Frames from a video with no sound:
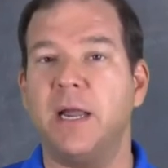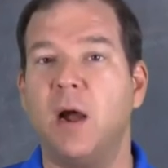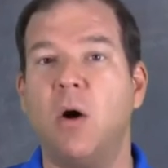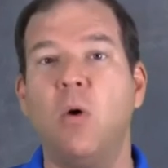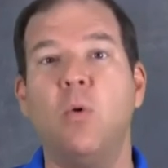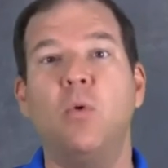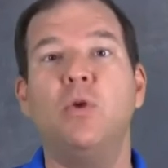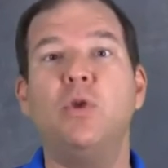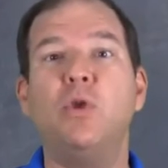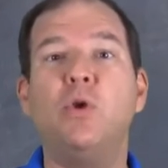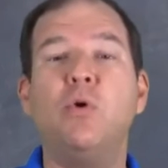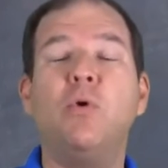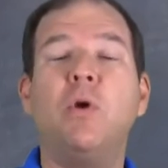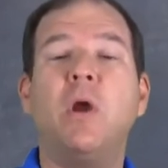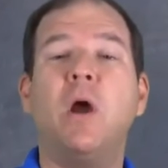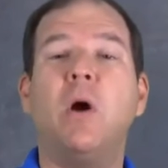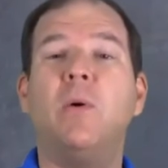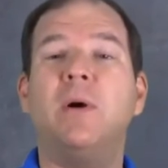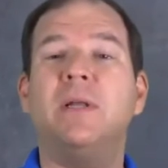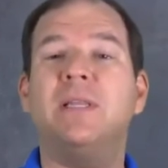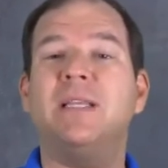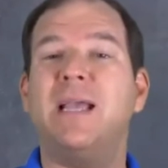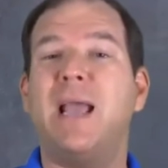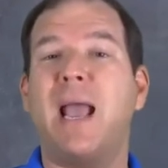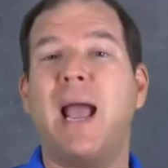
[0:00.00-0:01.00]
oh, you
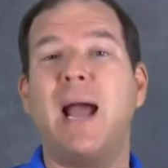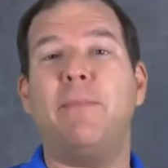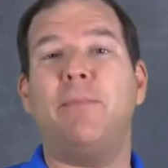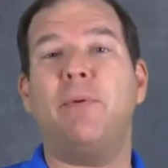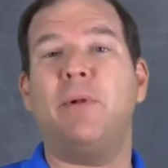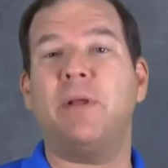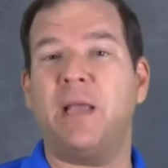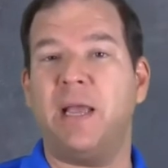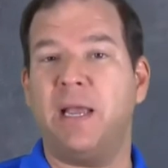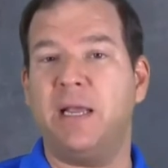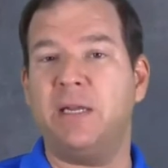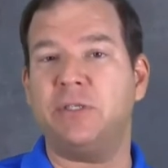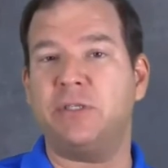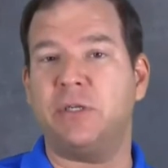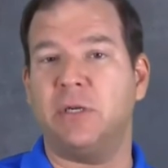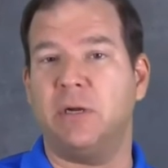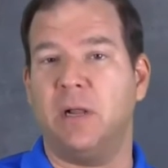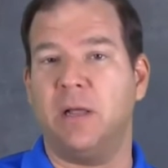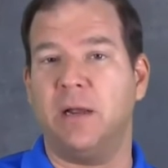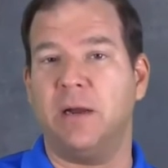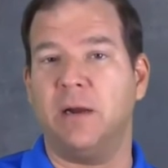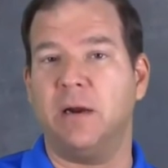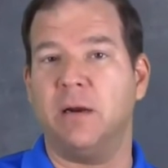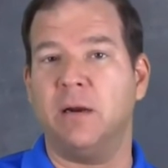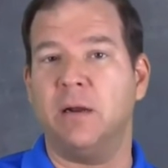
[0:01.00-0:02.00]
go at the application
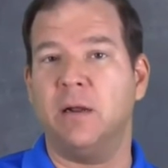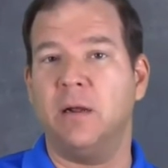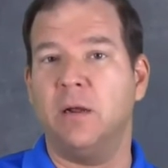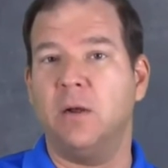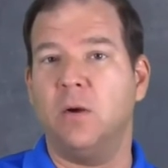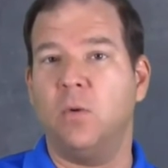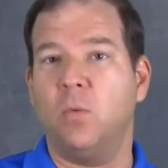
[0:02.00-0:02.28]
layer.